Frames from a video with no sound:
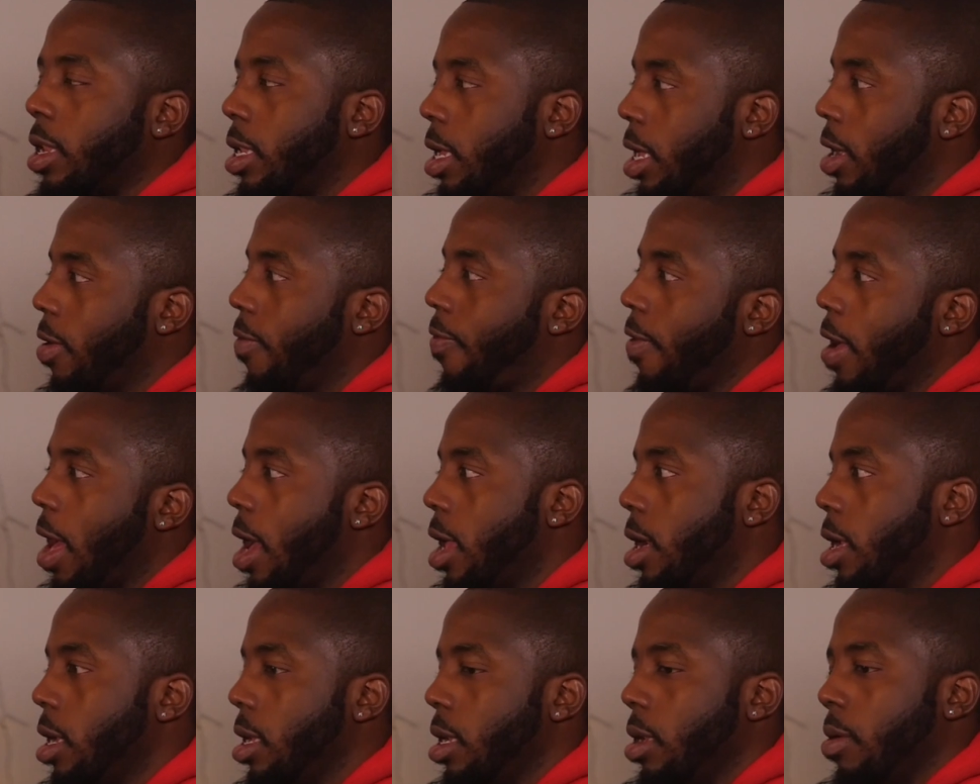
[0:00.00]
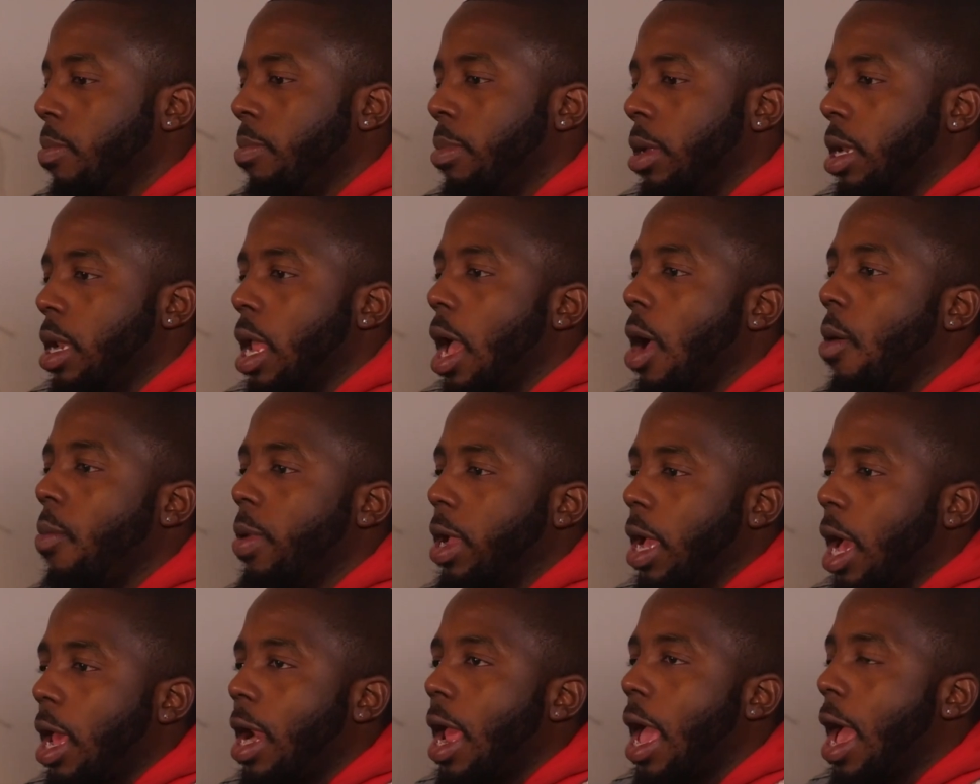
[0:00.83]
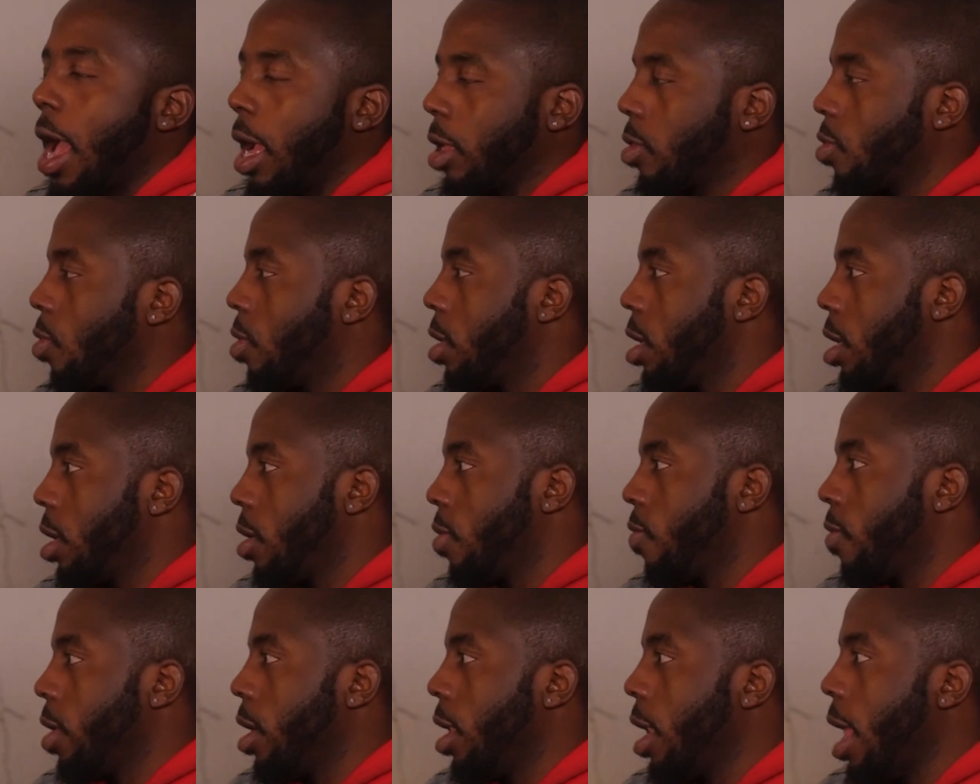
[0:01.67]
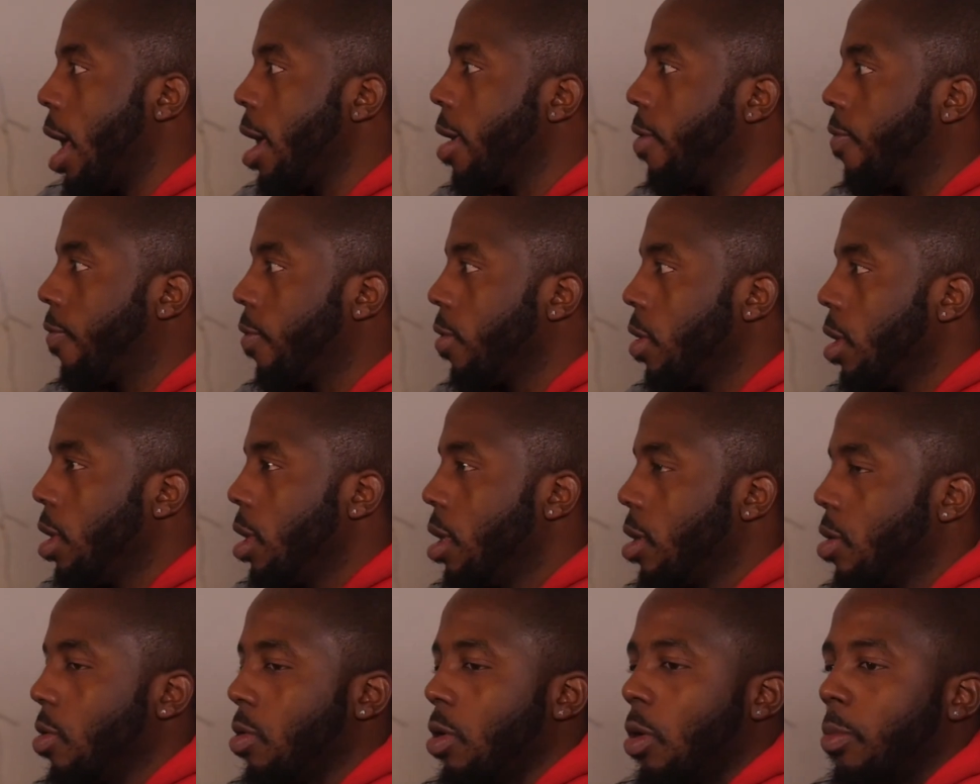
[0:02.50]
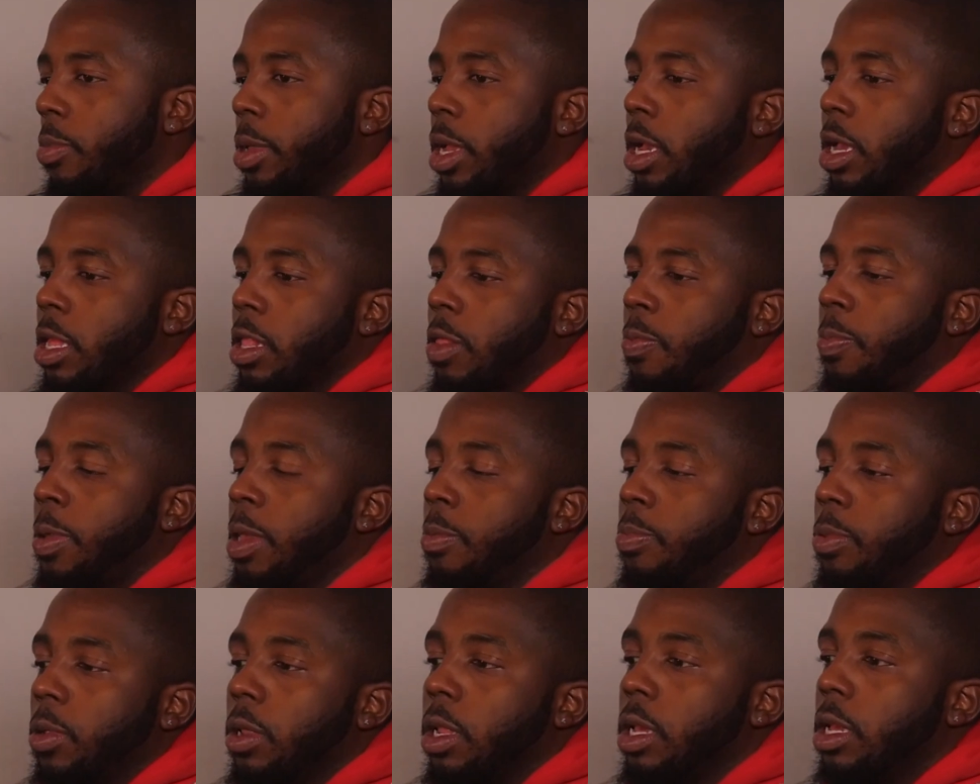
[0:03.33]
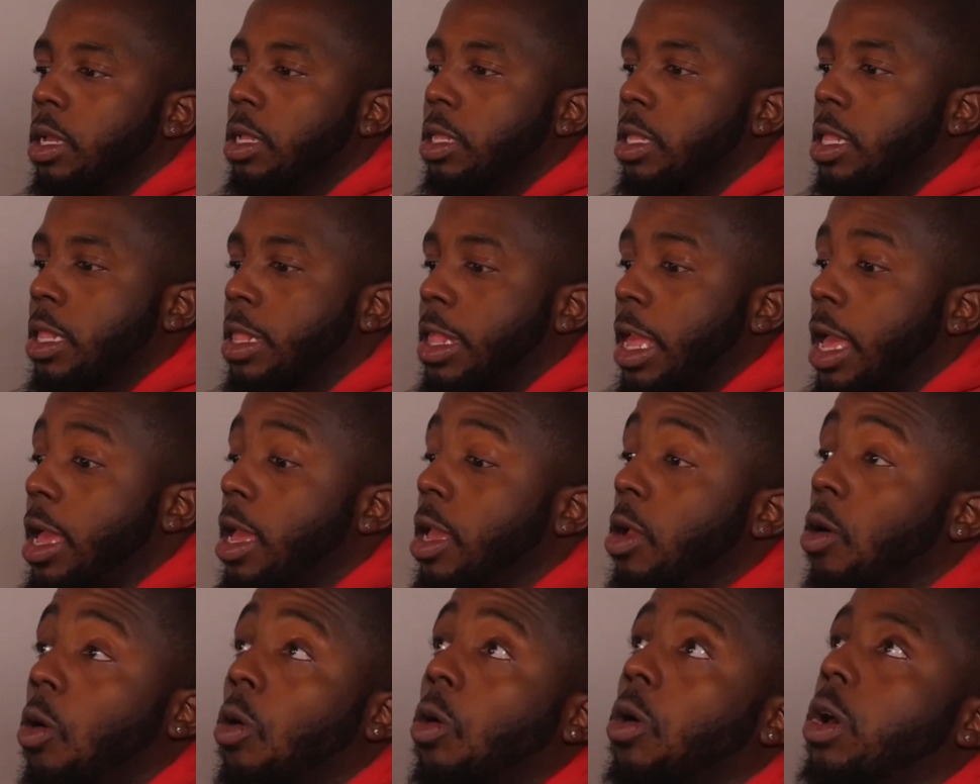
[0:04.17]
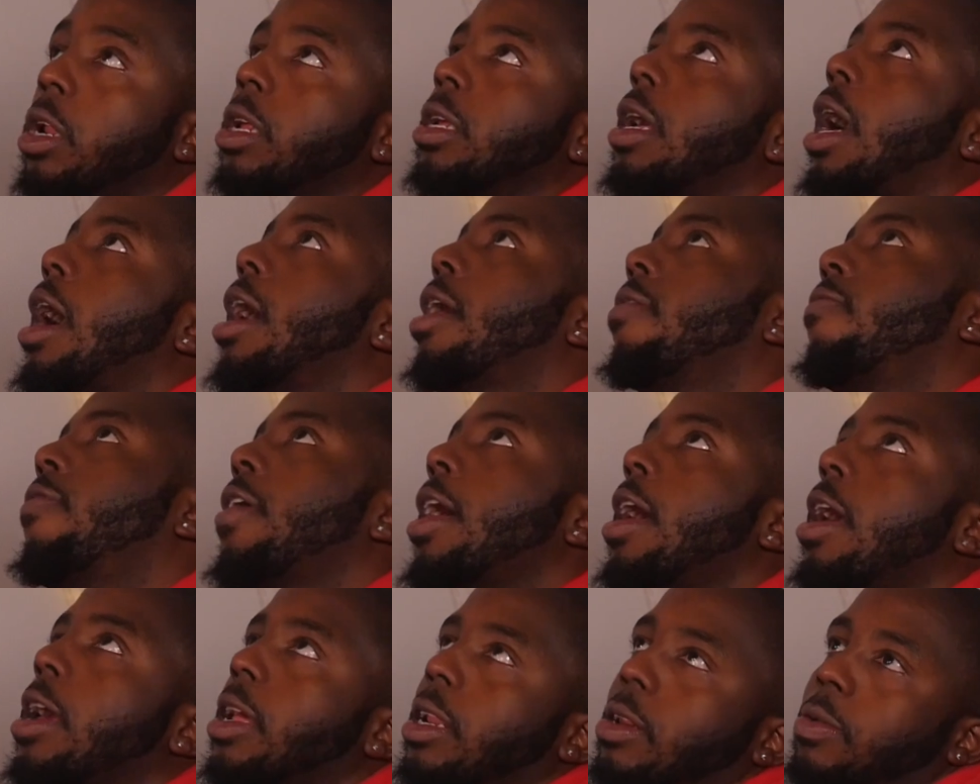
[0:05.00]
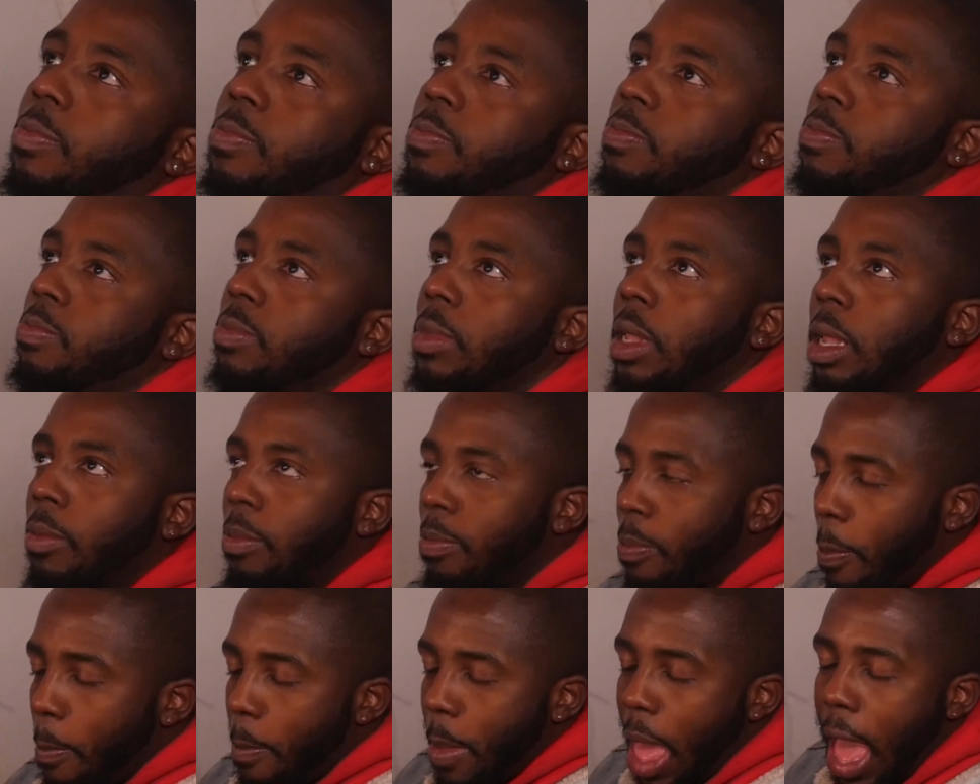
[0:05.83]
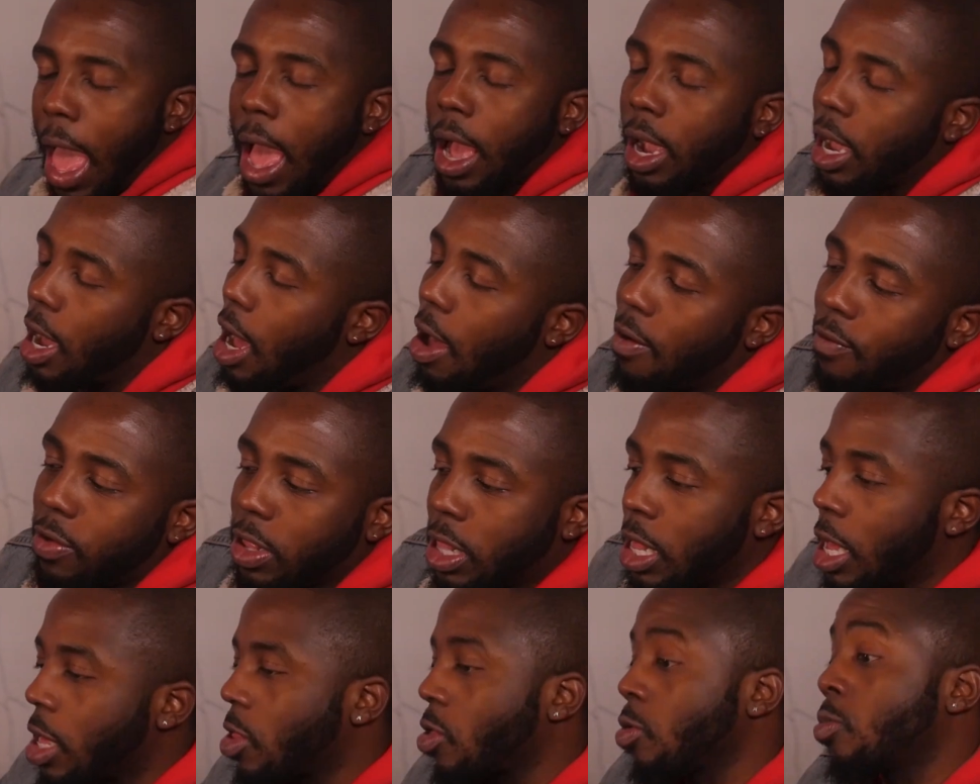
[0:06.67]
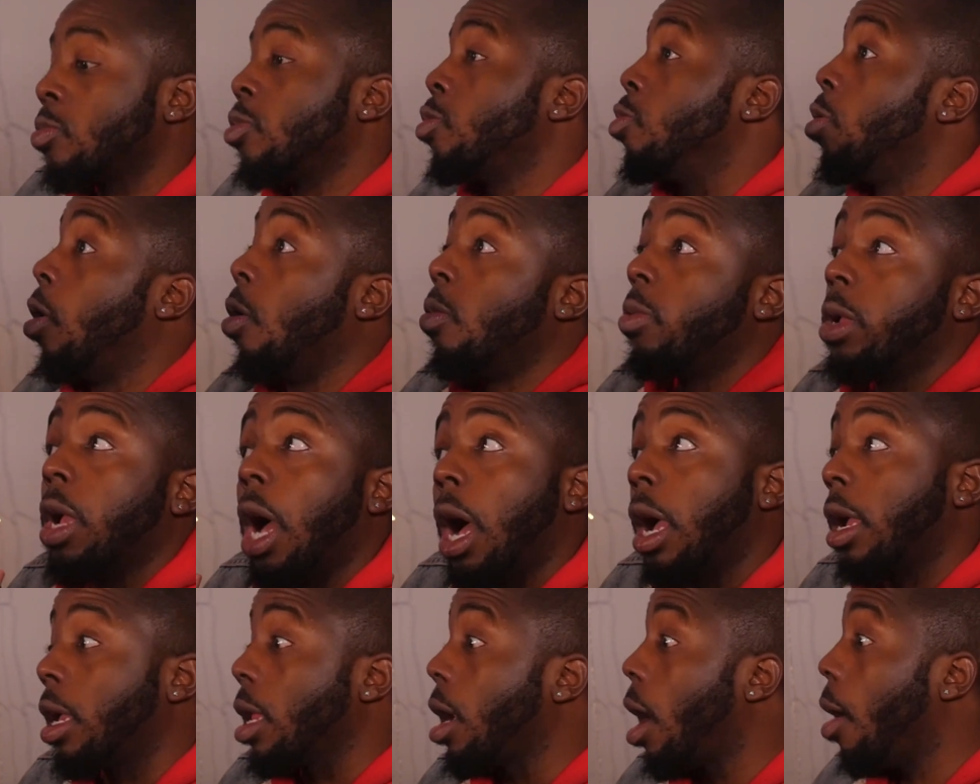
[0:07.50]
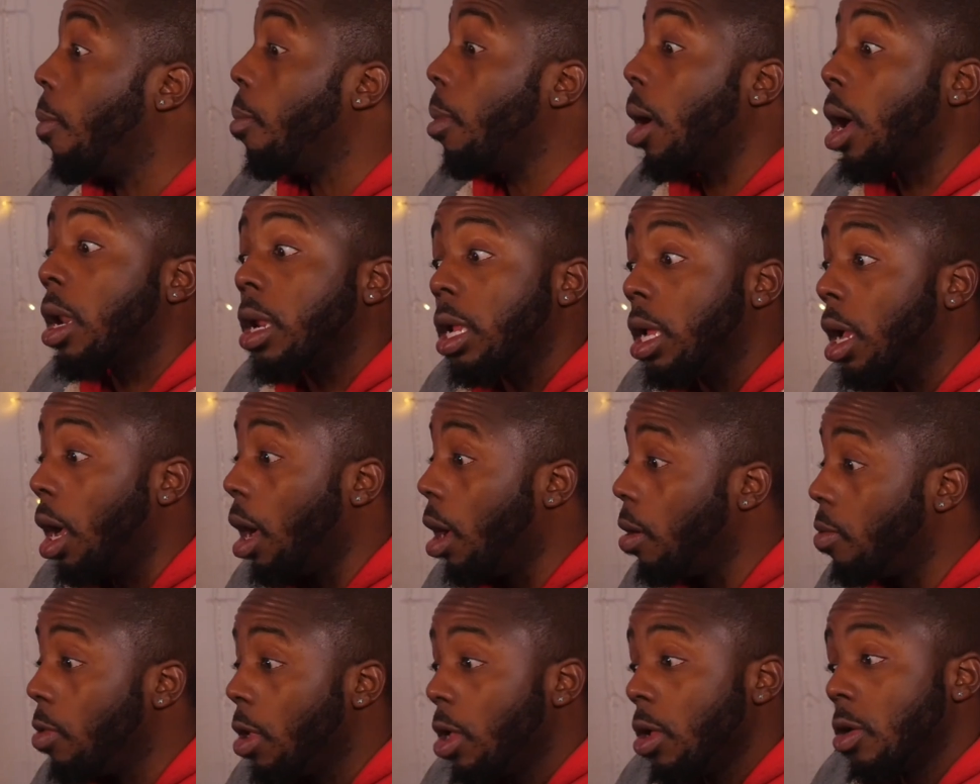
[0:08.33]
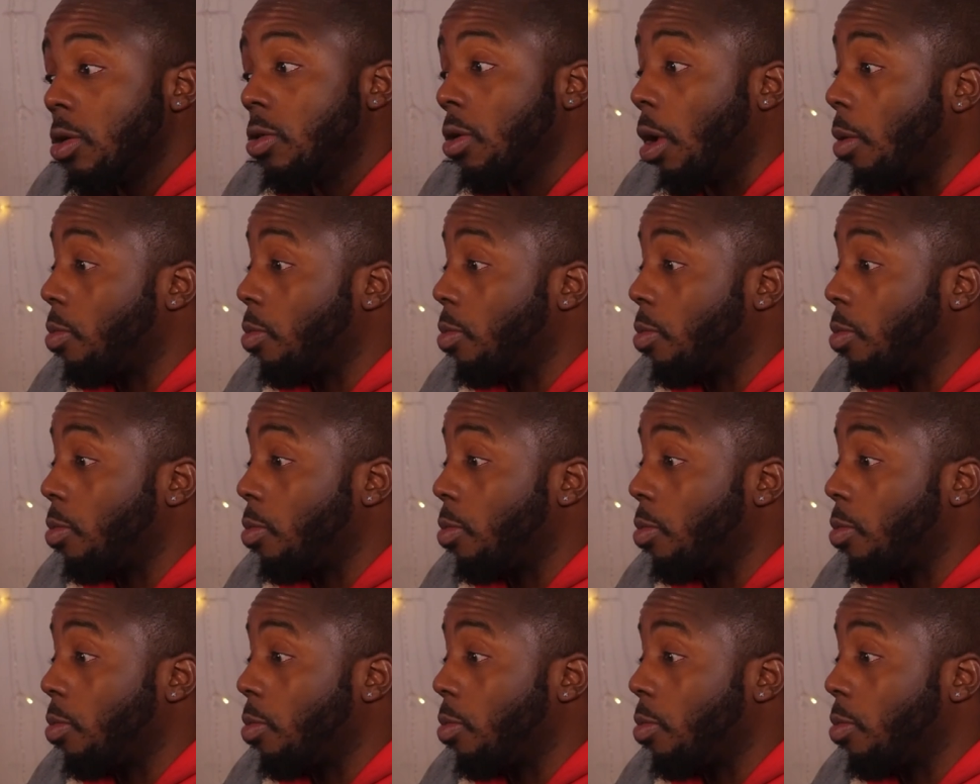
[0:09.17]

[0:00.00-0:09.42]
we've identified it, but now we got to act on it in real life. You know, because people will say, I've had mad conversation, you know, we gotta get our money up.